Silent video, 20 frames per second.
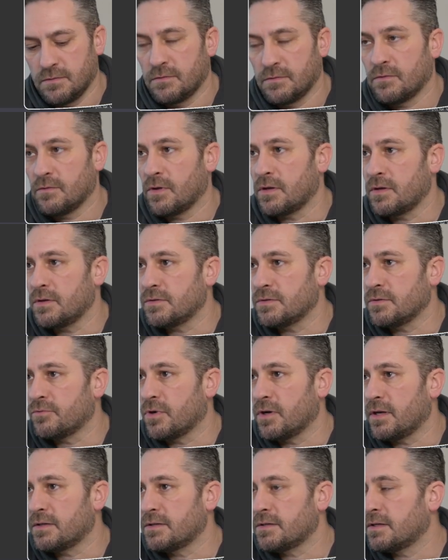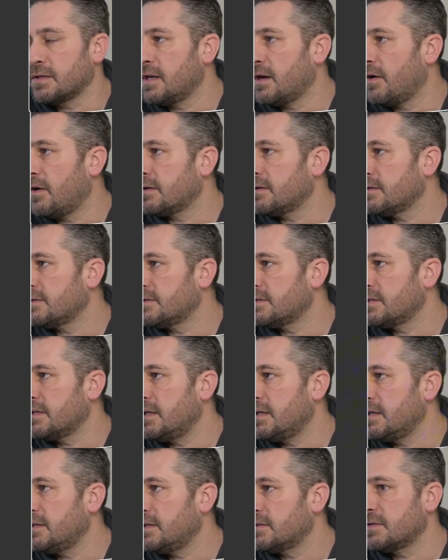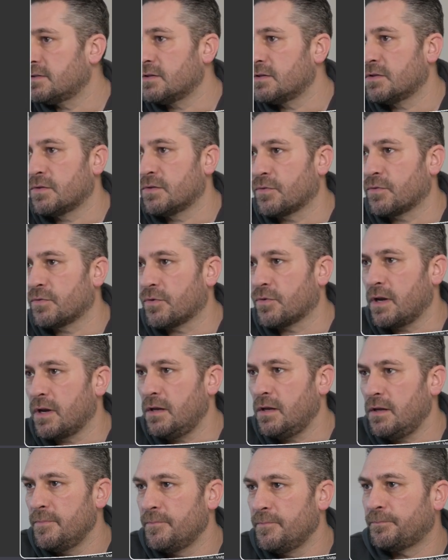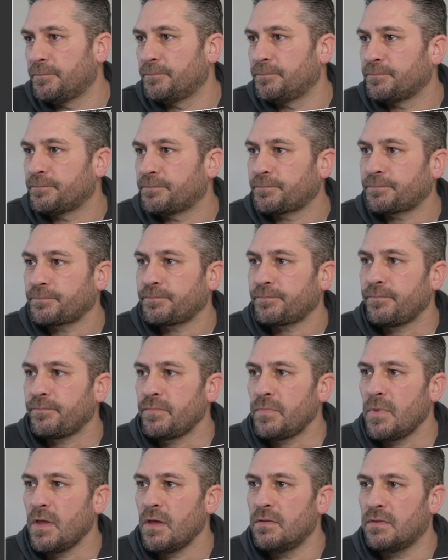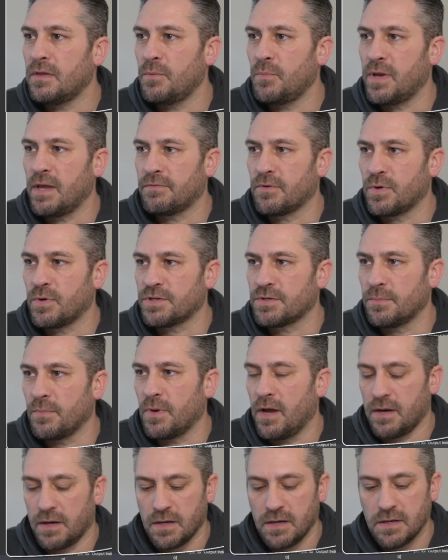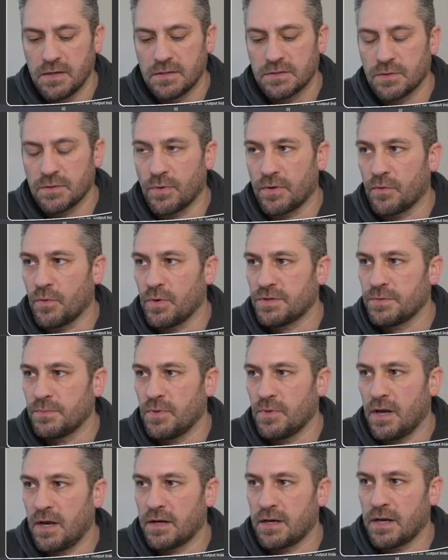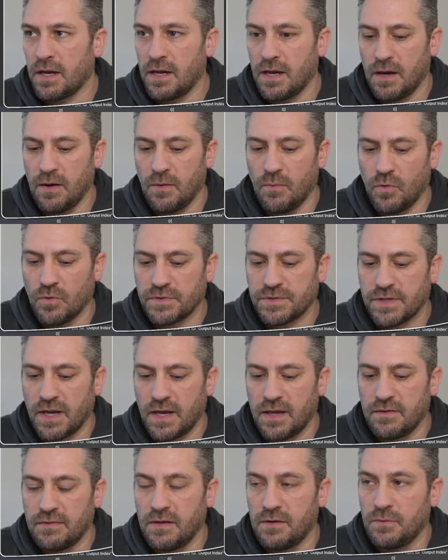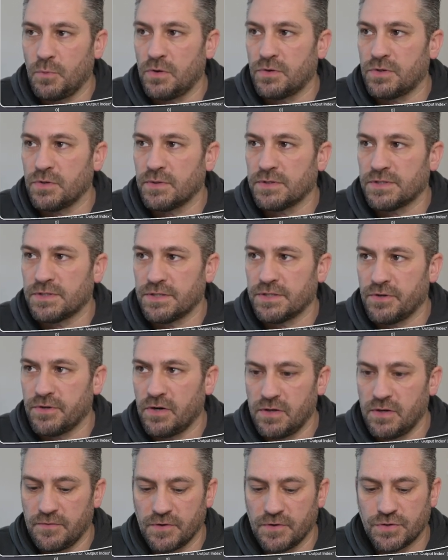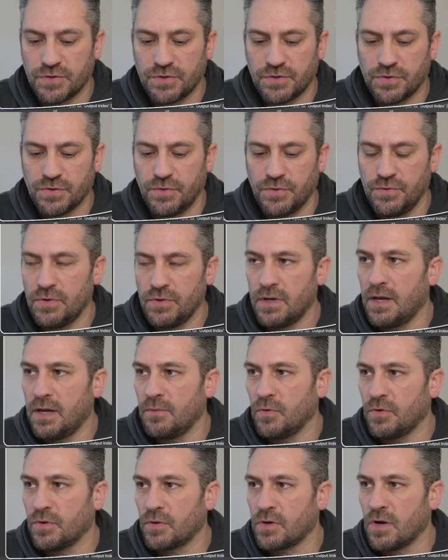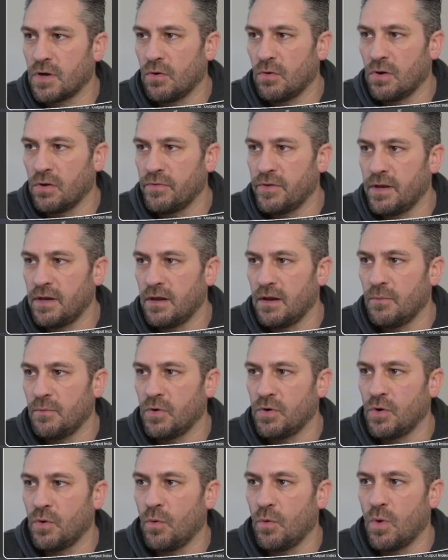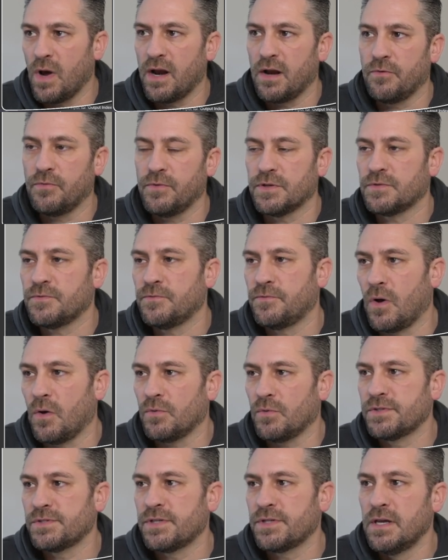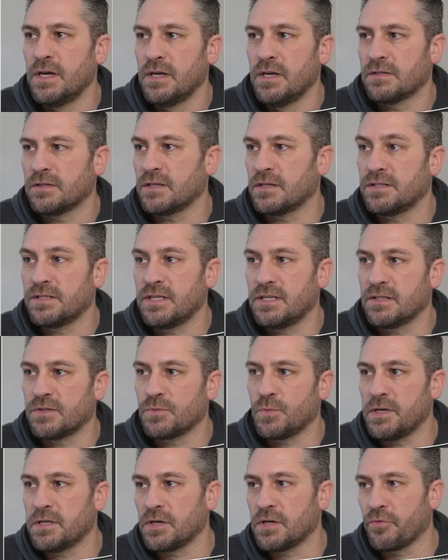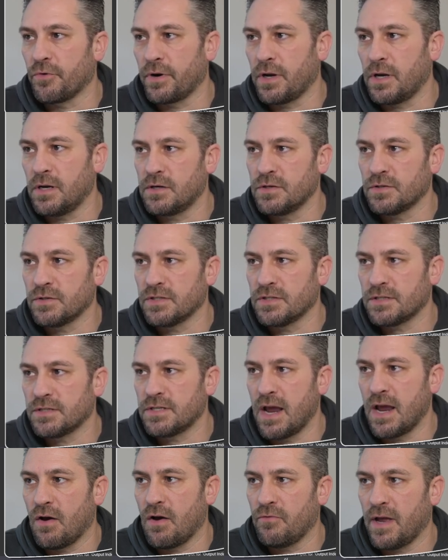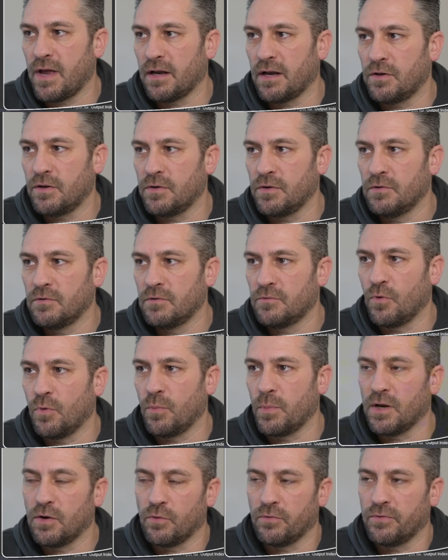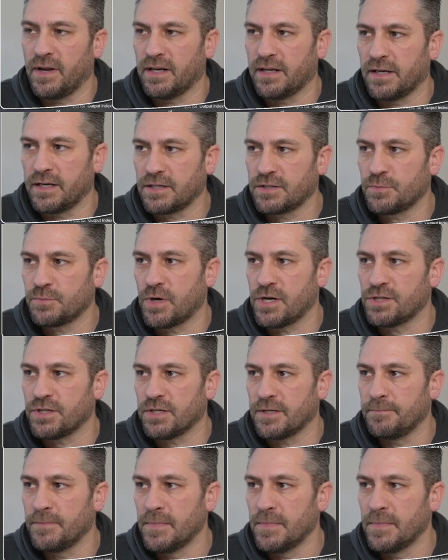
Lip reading: I use the right characters, test3. Then we have the question mark. So we have a question mark, and we'll say, then we'll do a 0 if it's true, and we'll do a colon there, and we'll do a 1 if it's false. So you can see this went to green because it's now a valid formula, a valid expression.